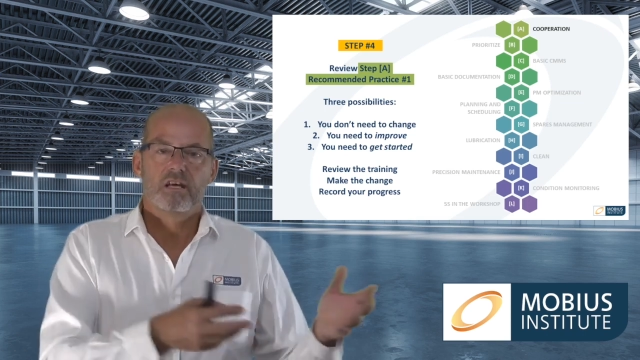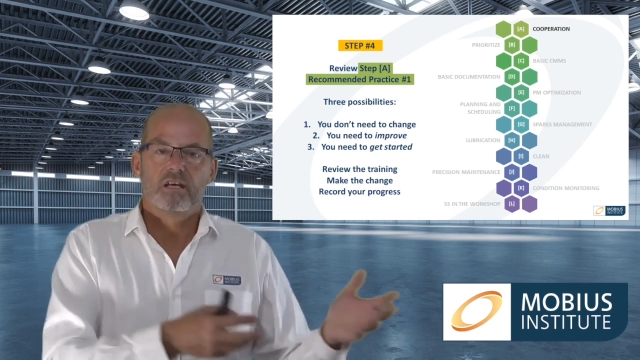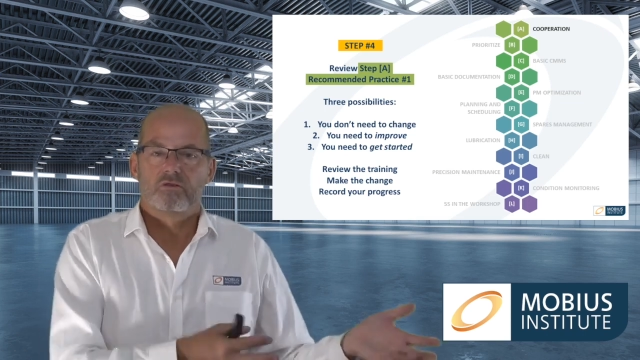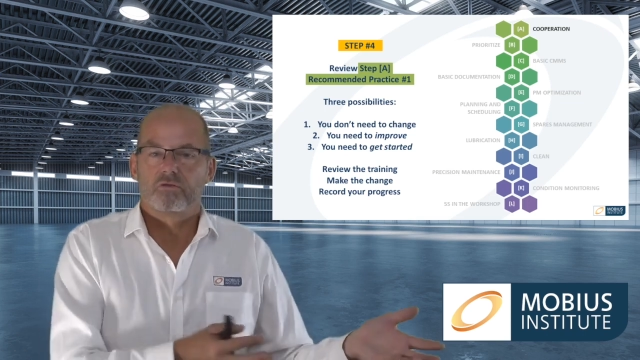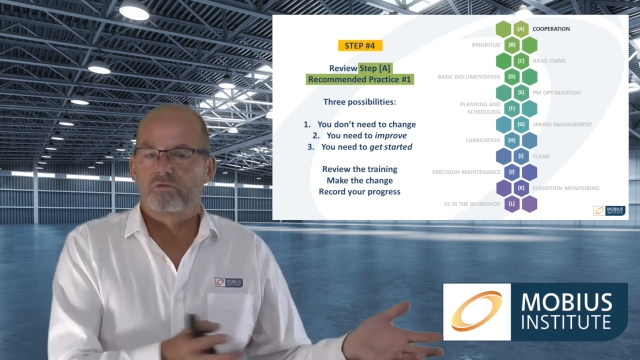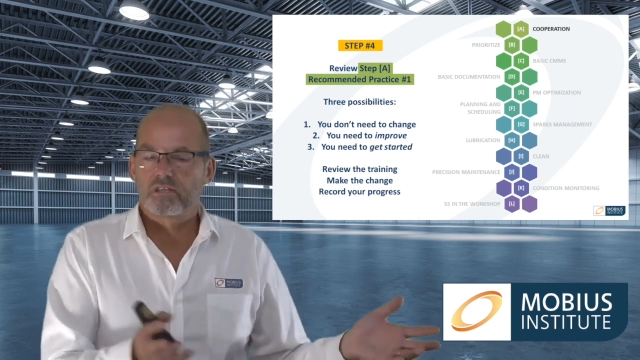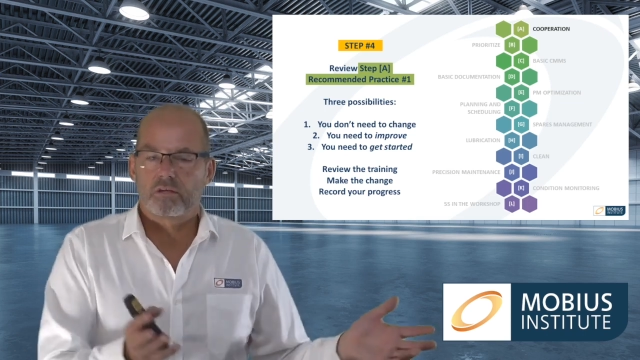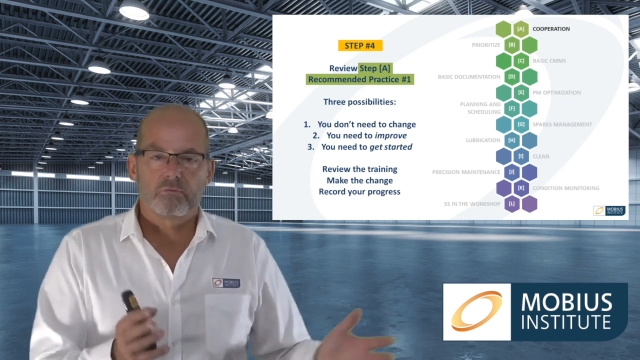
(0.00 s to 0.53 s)

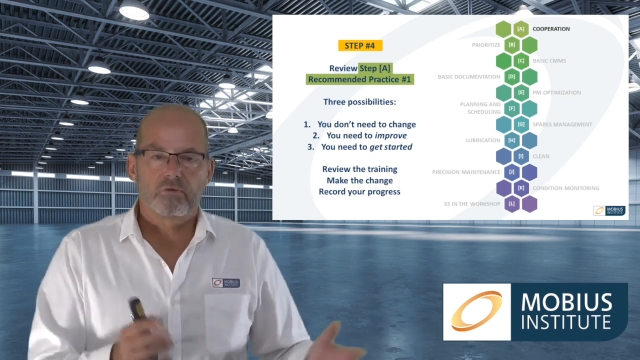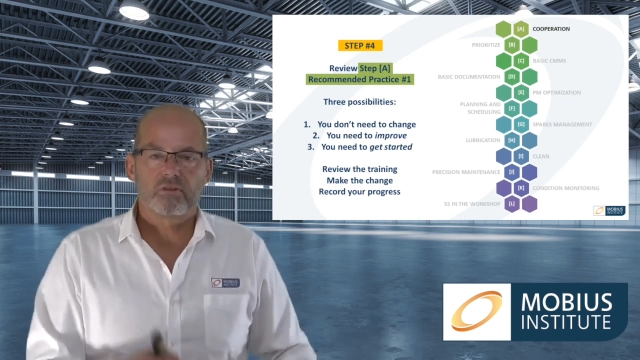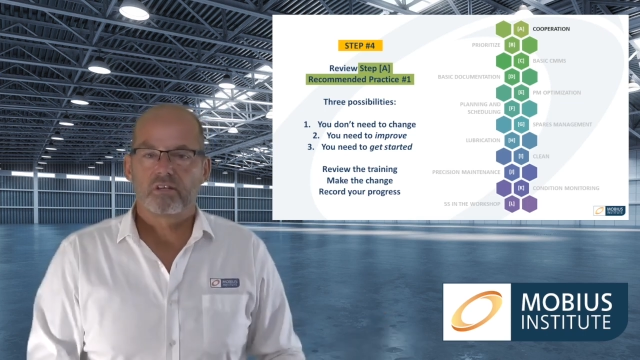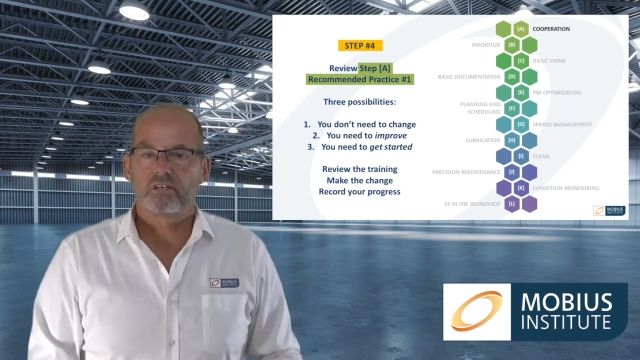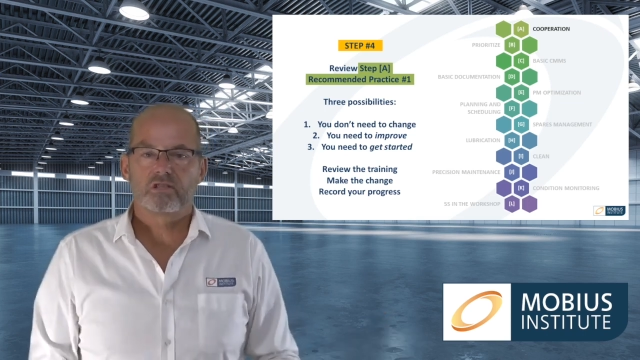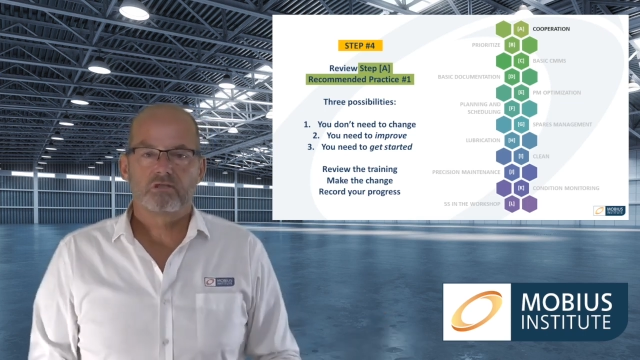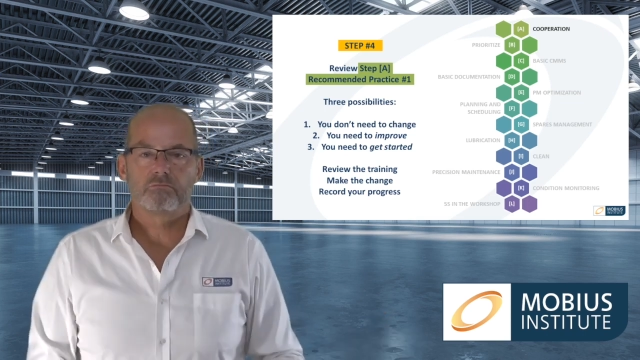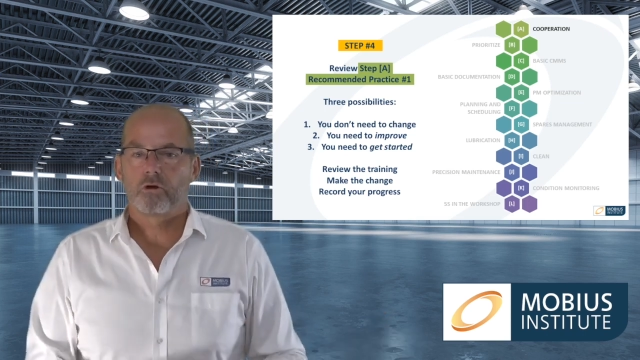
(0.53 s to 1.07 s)
doing something with
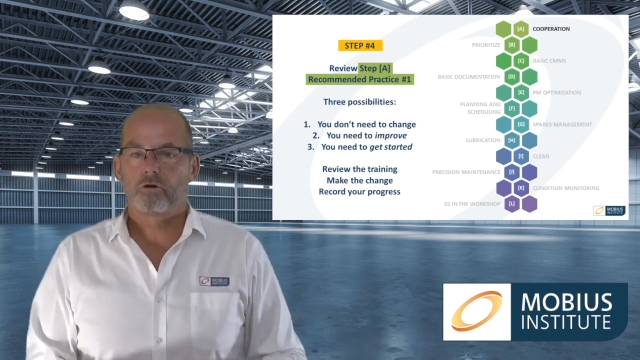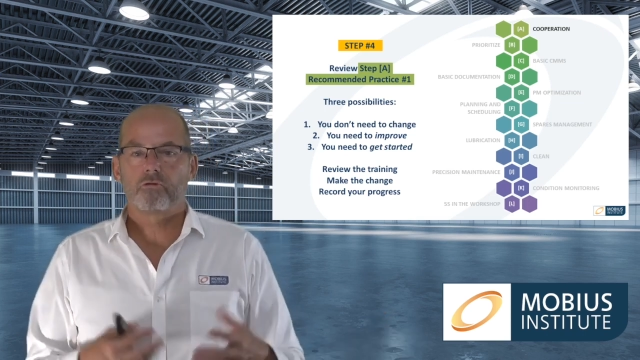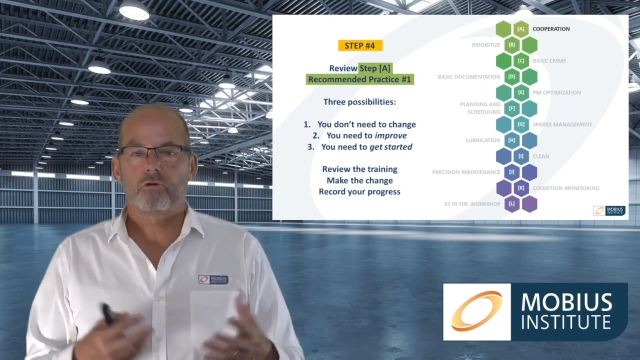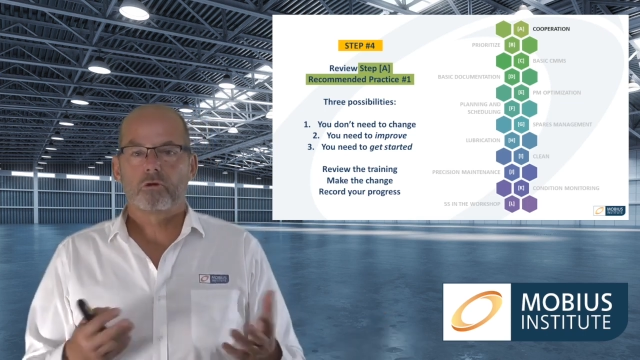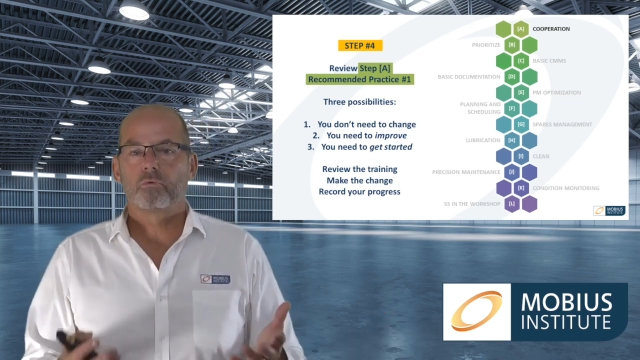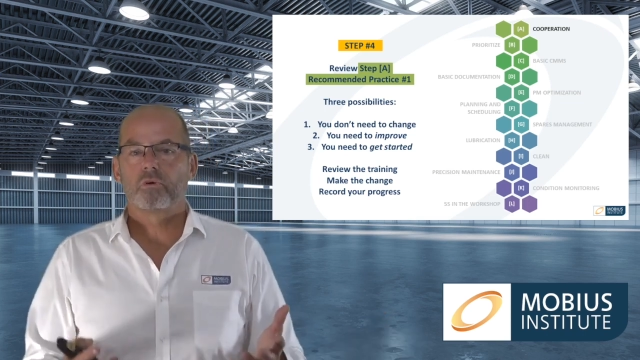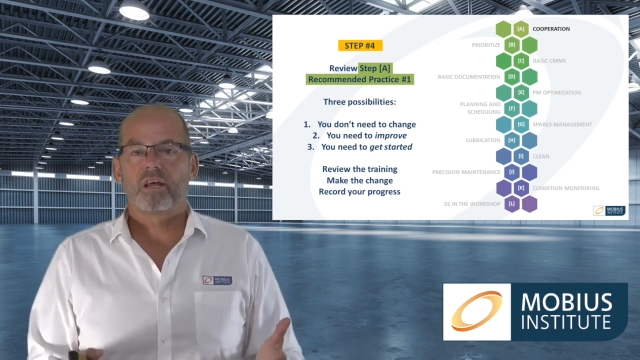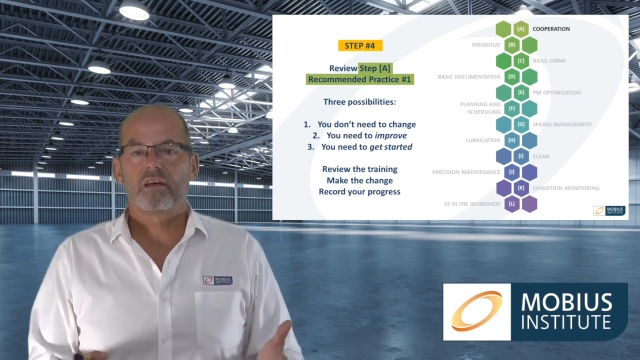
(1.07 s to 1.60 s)
condition
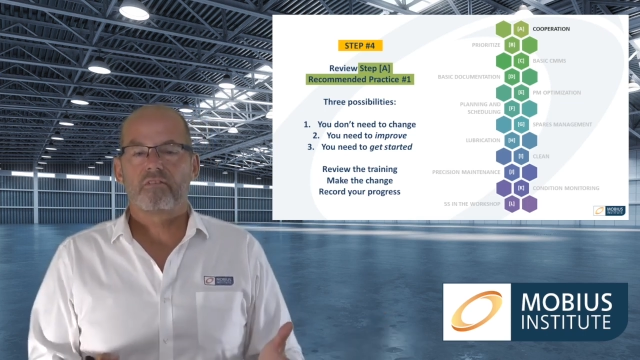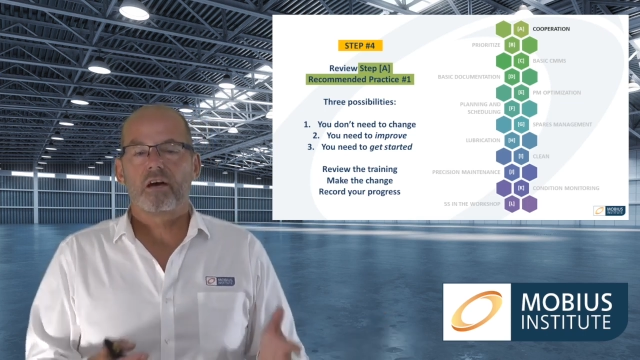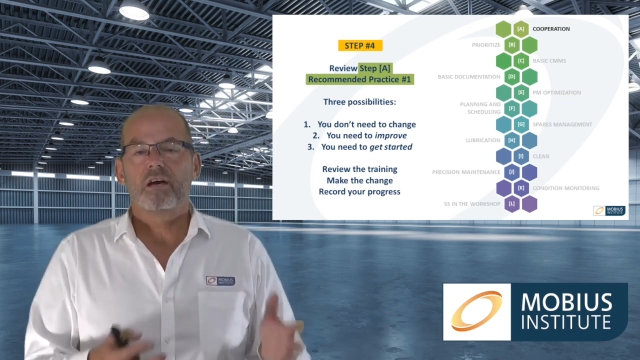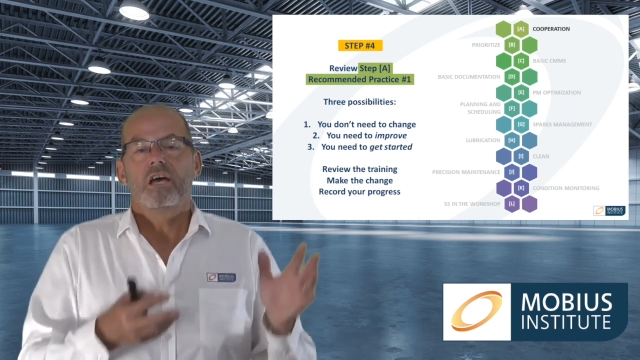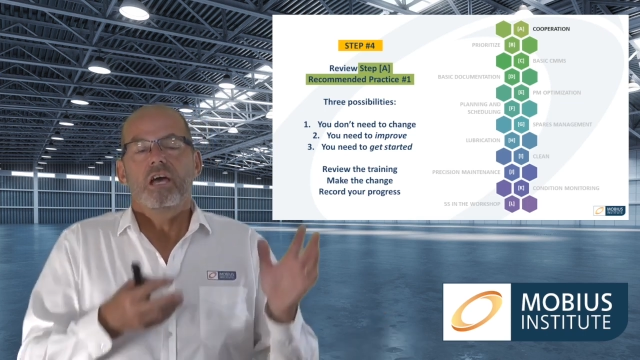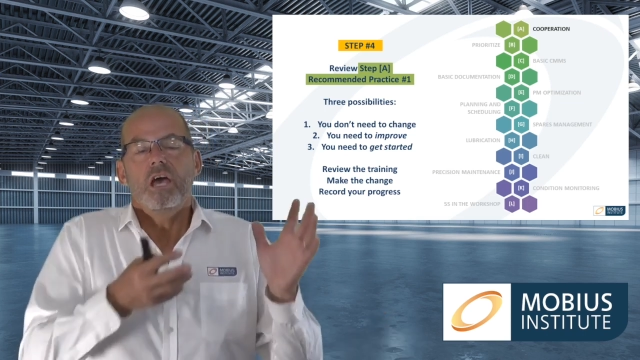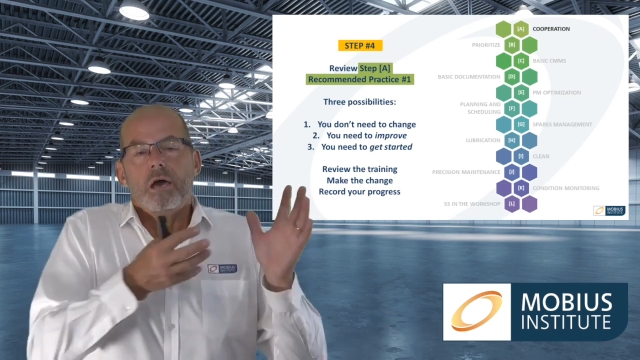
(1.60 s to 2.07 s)
monitoring, whatever.